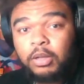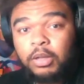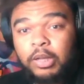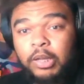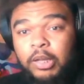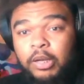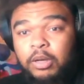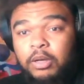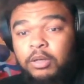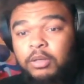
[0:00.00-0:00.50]

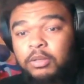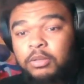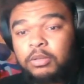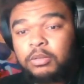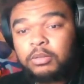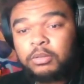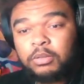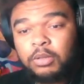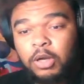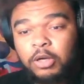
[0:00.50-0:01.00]
and
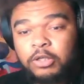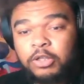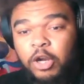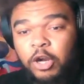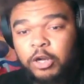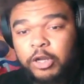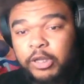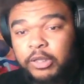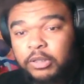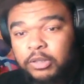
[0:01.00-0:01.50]
our
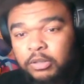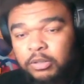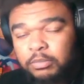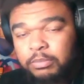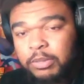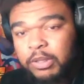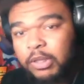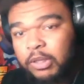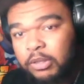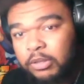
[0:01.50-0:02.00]
targets,
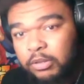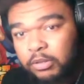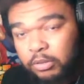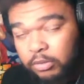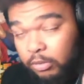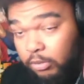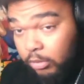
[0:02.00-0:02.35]
because